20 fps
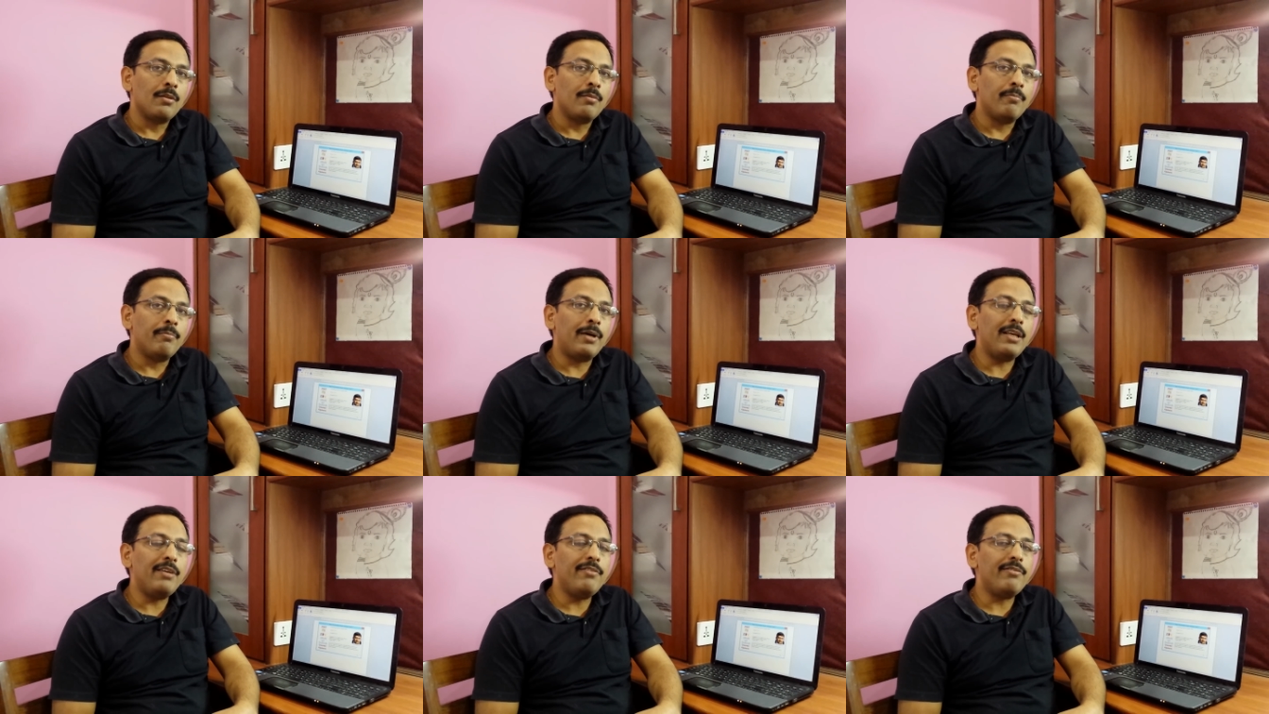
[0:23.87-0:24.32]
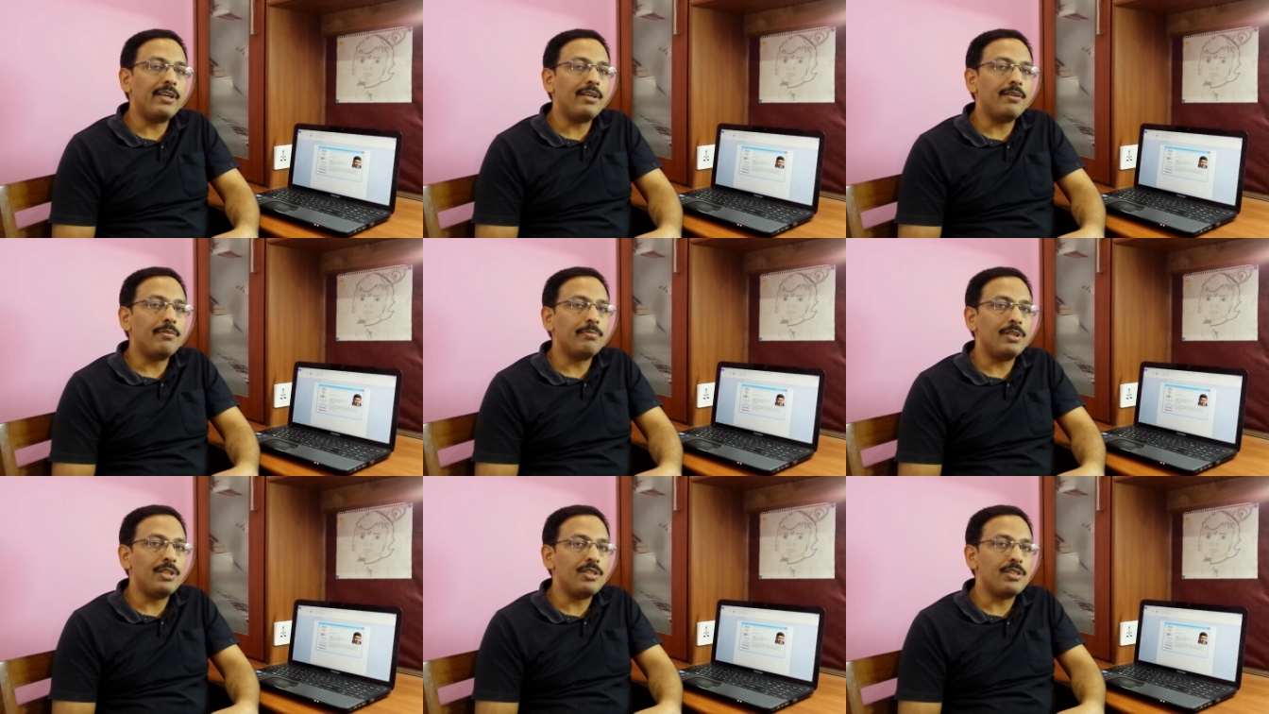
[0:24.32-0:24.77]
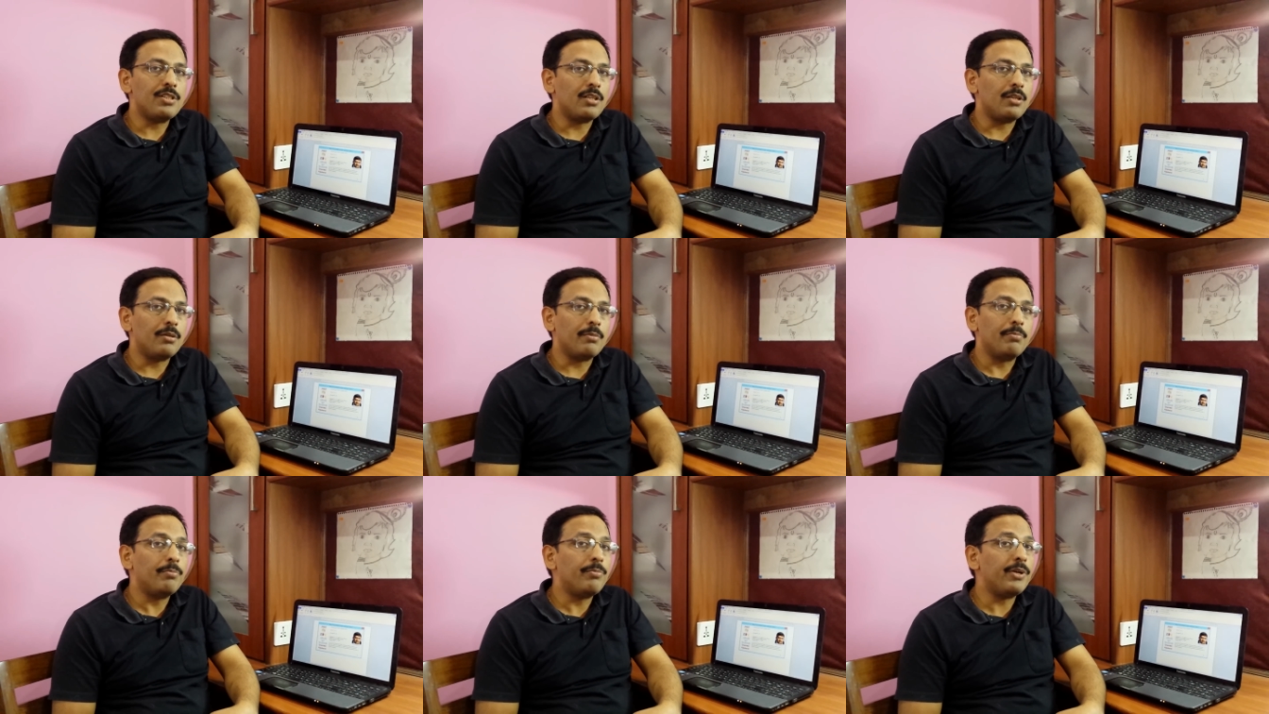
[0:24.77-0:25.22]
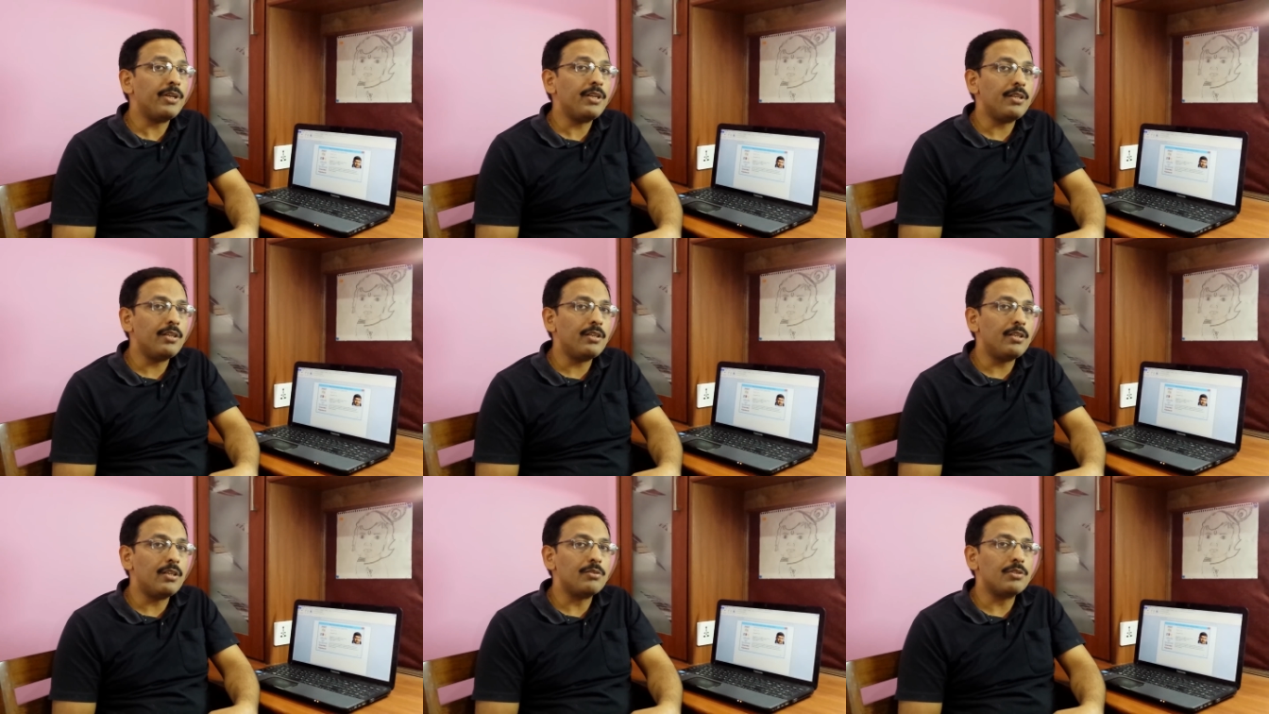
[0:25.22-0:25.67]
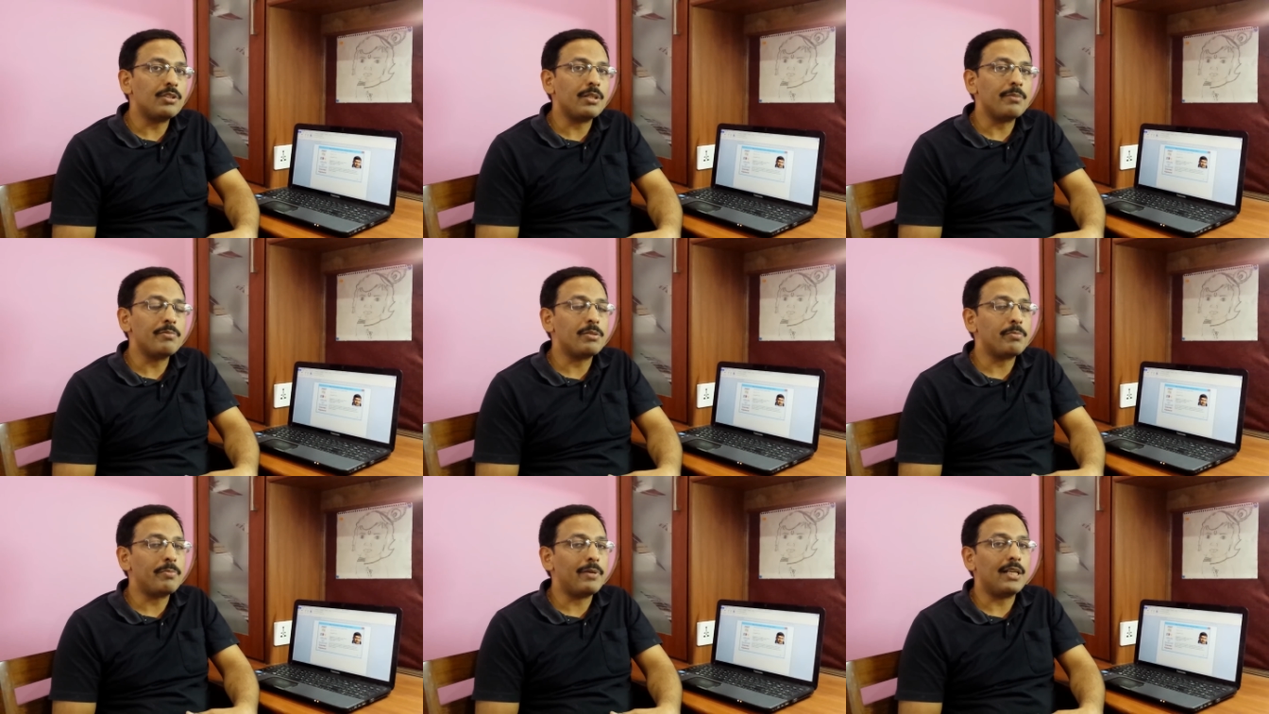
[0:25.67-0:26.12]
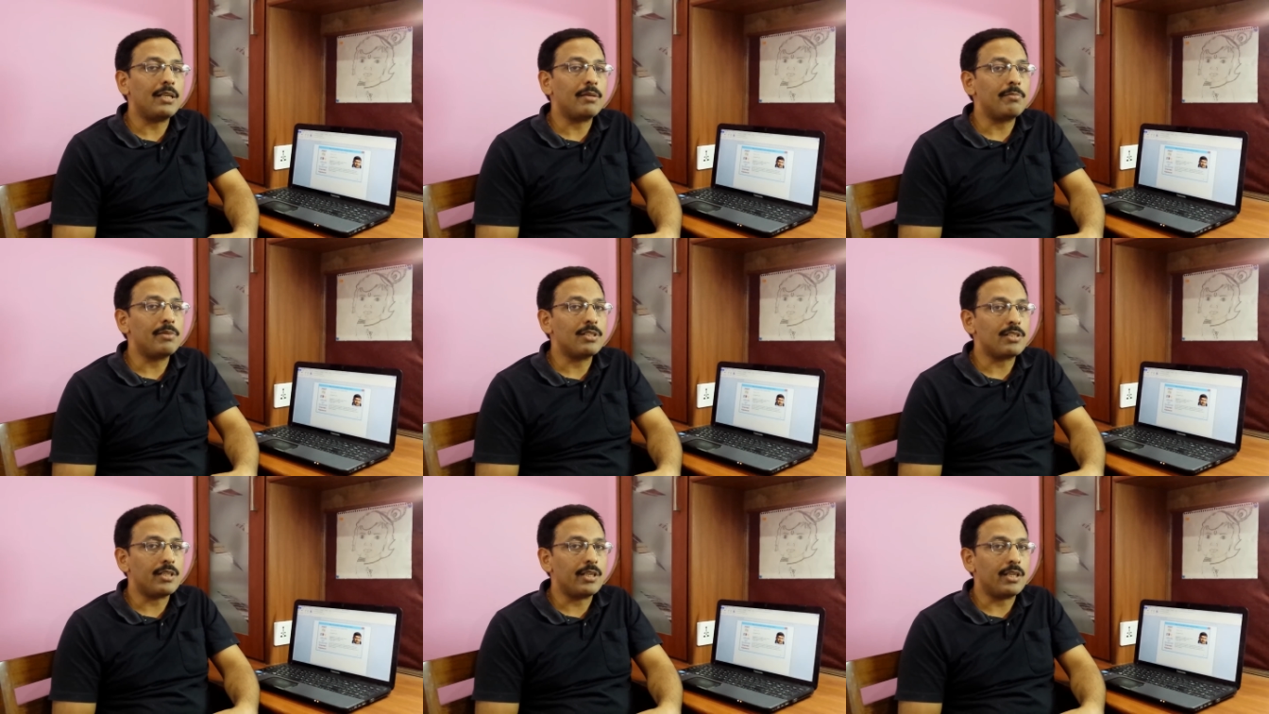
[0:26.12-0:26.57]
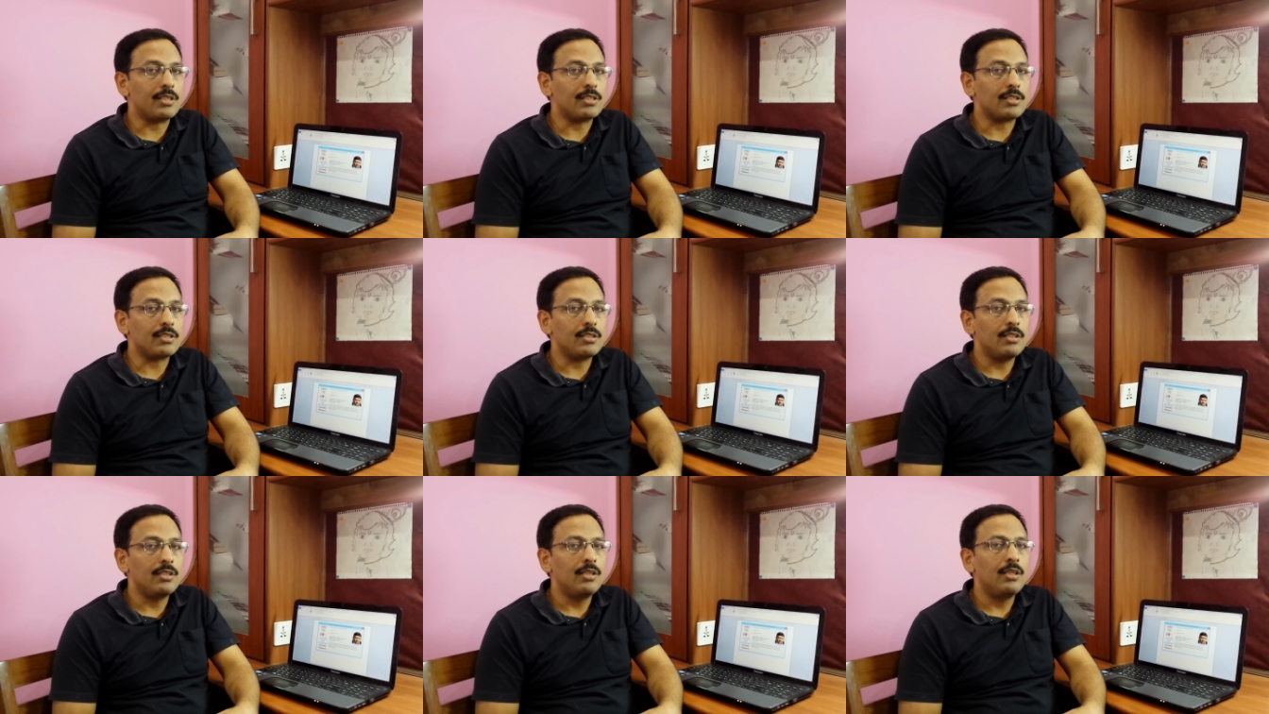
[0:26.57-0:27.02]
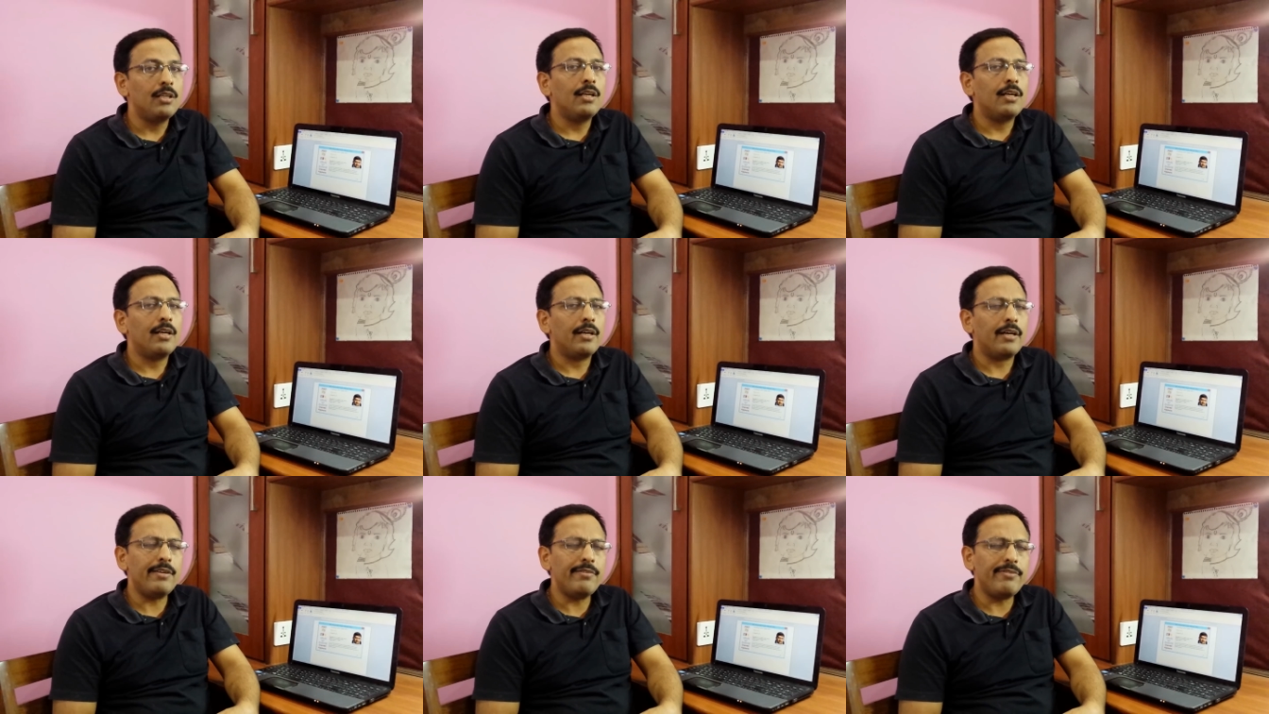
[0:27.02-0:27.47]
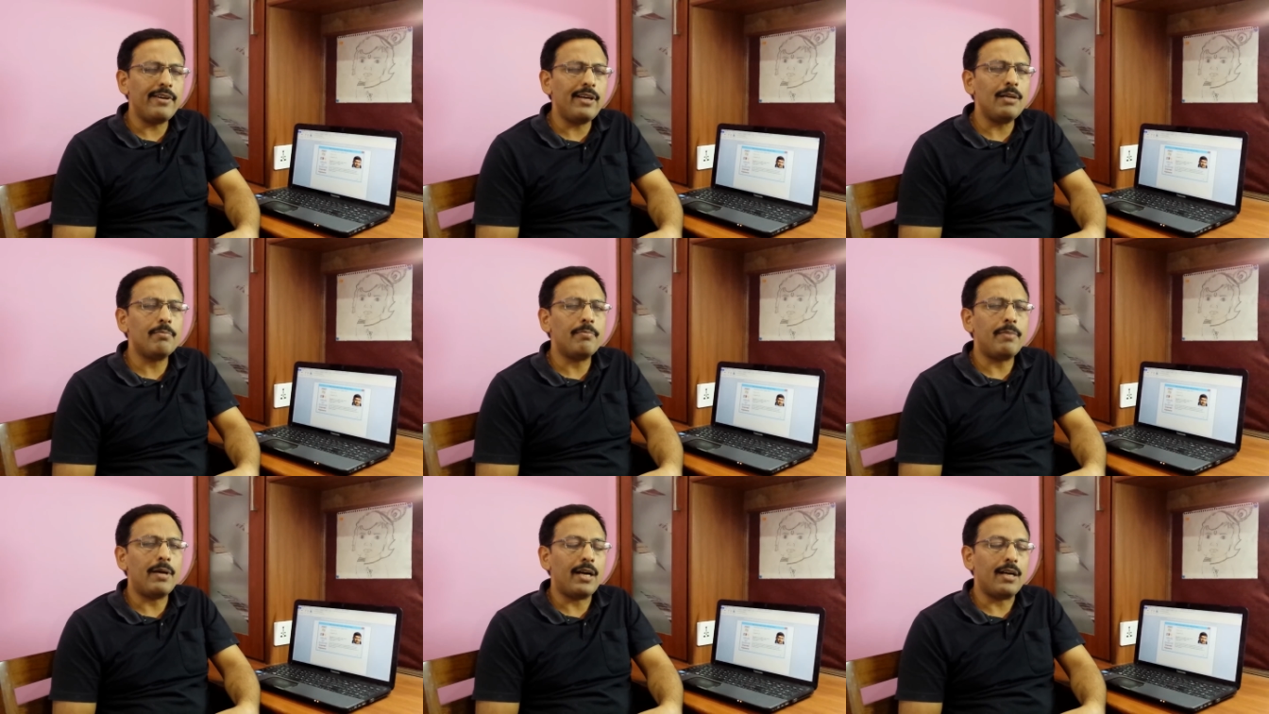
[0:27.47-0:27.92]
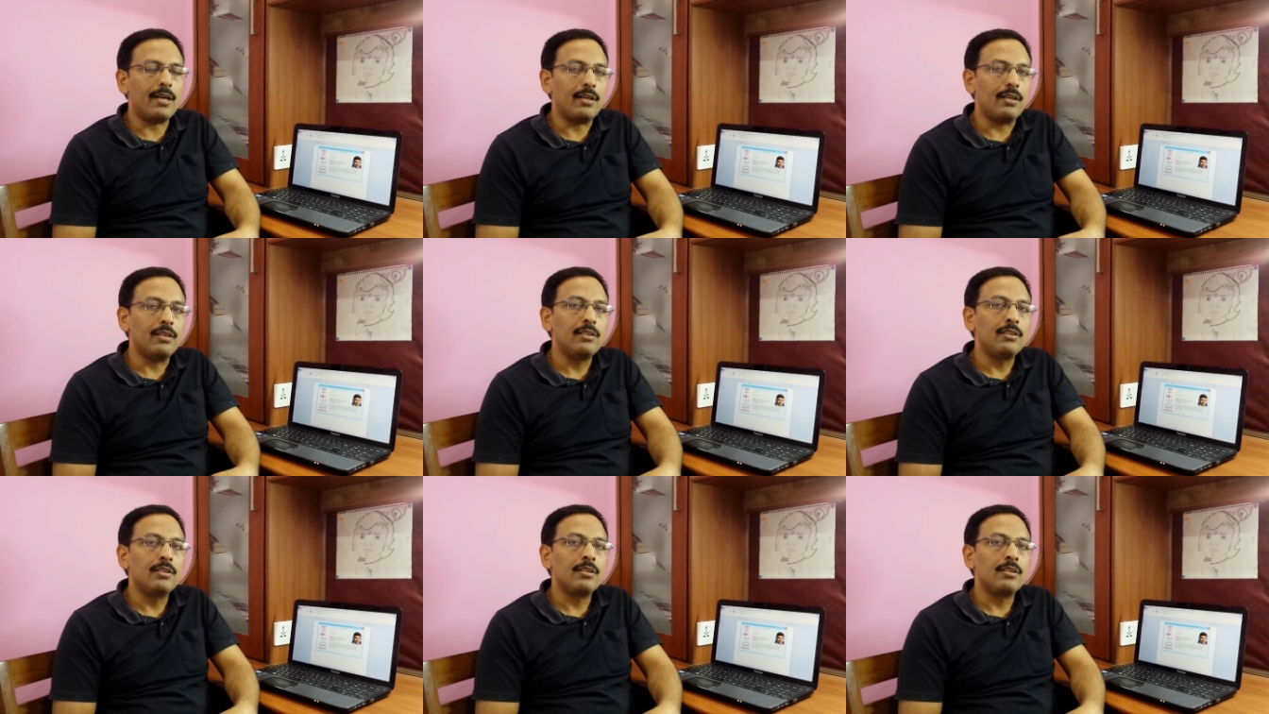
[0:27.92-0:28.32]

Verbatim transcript: my wife Manisha pointed out some spelling mistakes. I felt bad